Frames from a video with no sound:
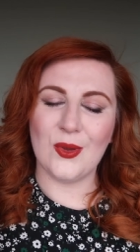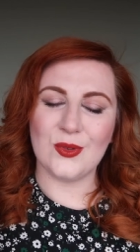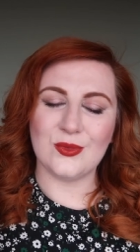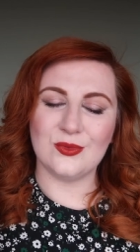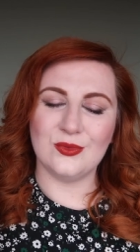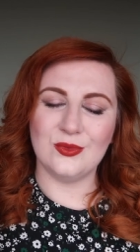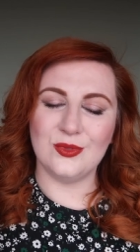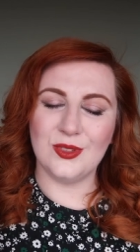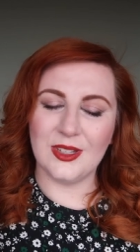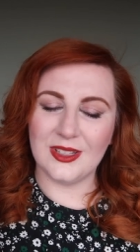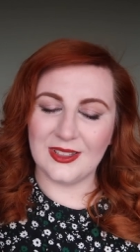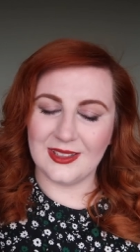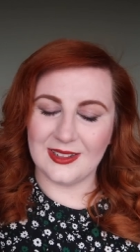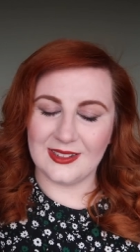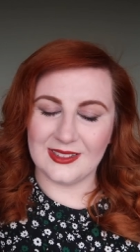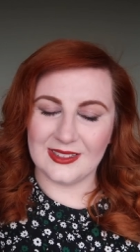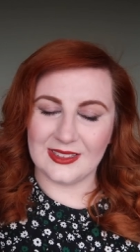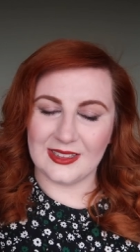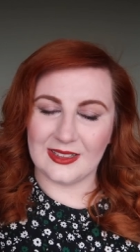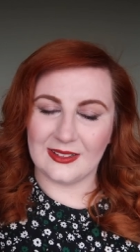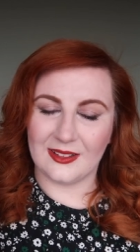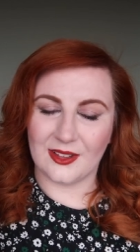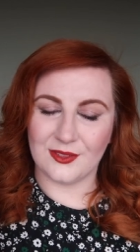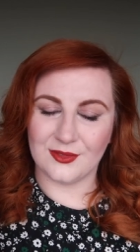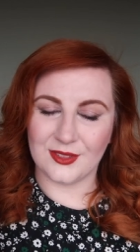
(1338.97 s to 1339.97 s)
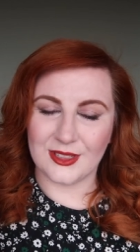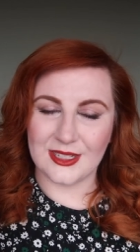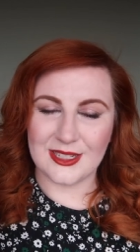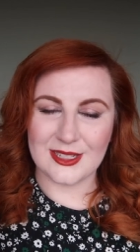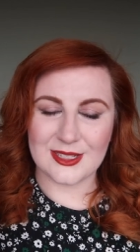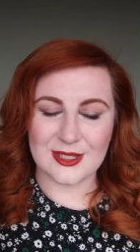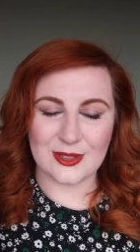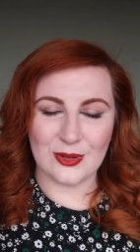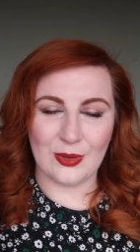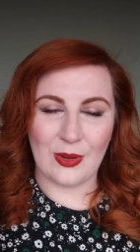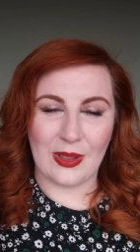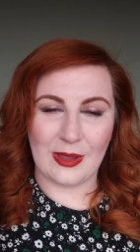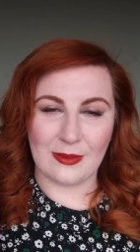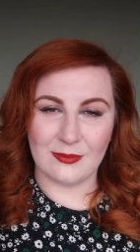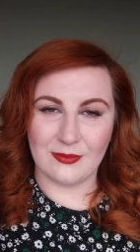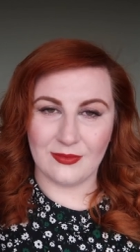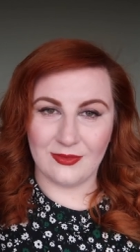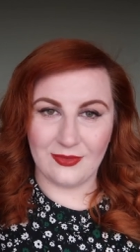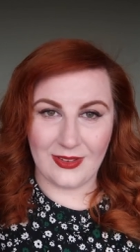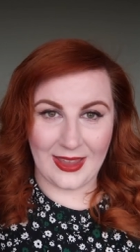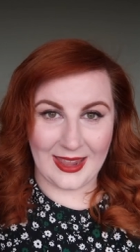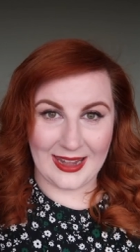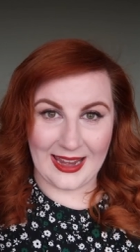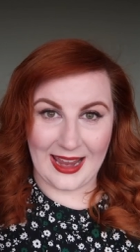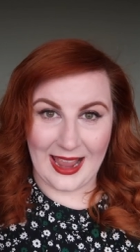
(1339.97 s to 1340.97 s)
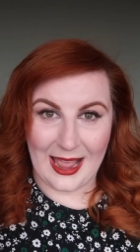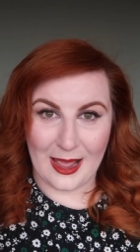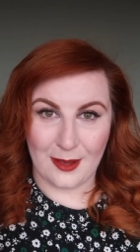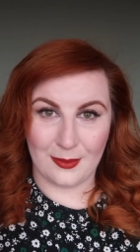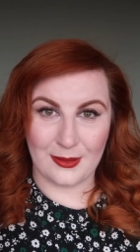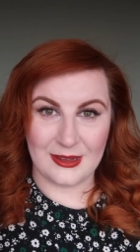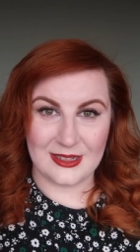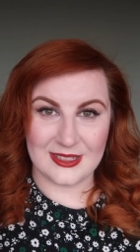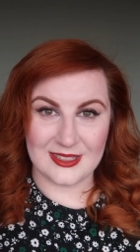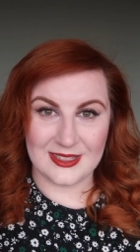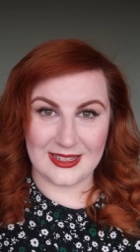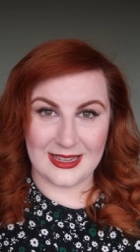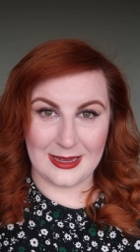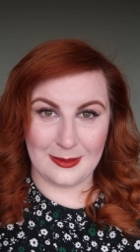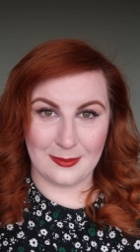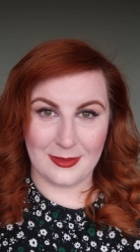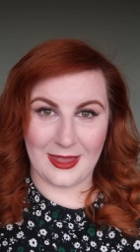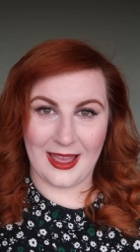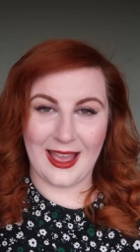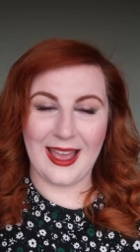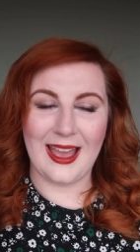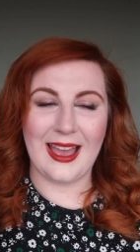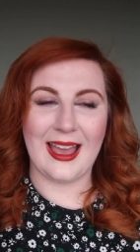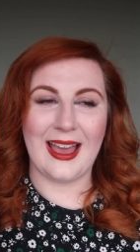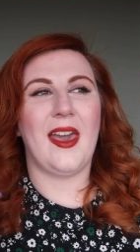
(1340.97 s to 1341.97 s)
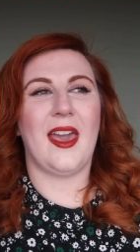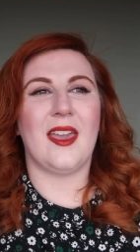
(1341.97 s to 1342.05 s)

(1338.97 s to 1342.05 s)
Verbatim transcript: really really lovely so I'm very happy to keep that.